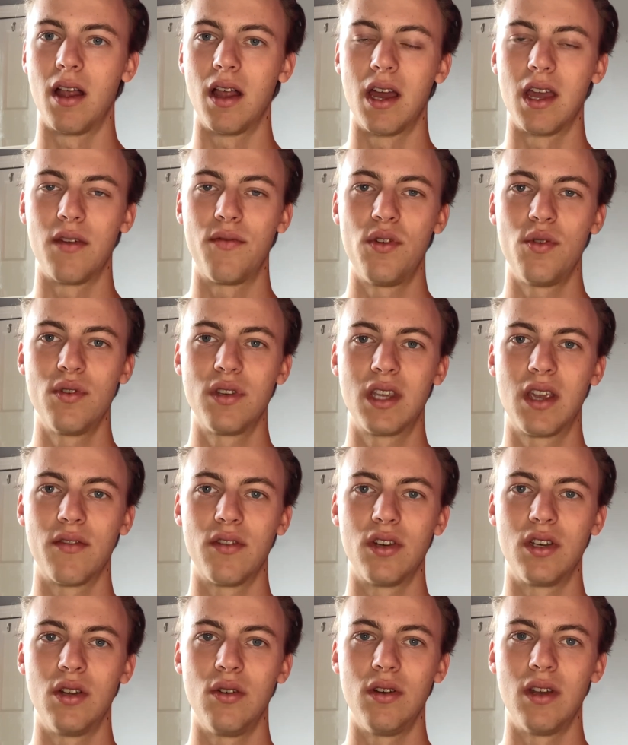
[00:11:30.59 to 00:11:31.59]
Like if you was
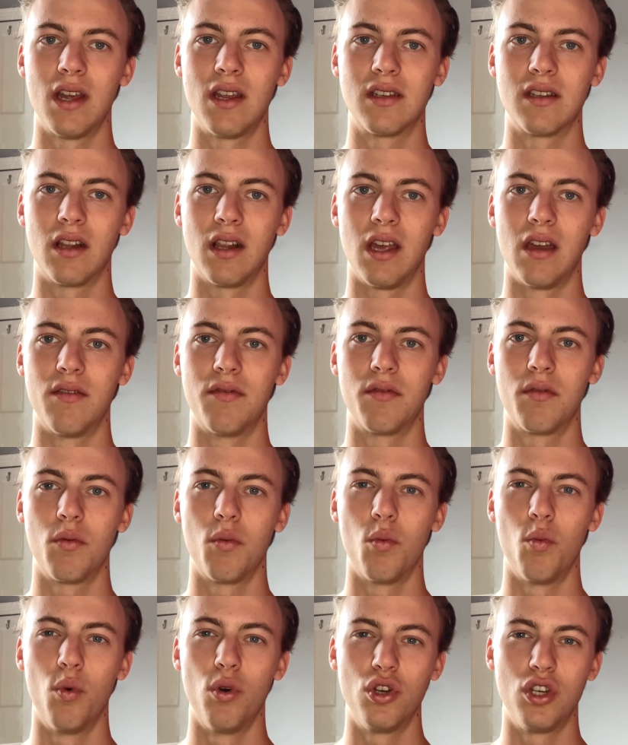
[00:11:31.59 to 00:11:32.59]
given 2 days to live,
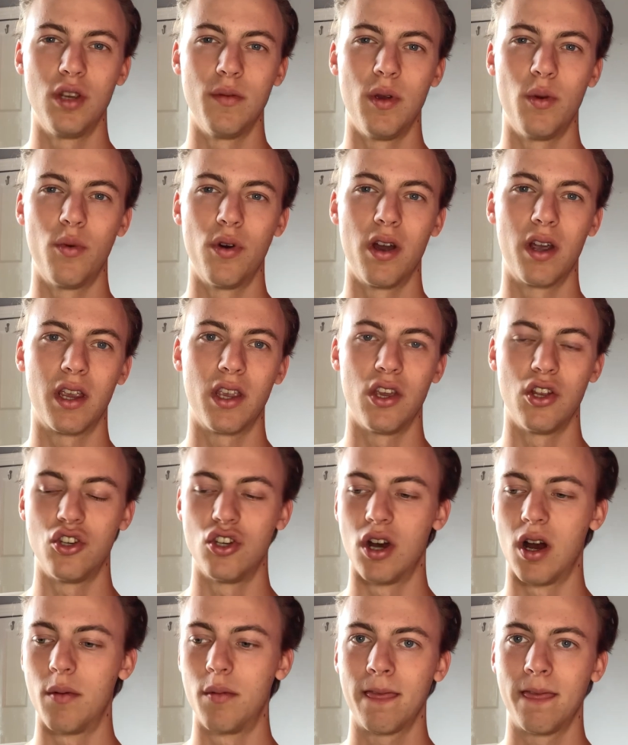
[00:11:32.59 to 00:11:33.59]
would you be working your job?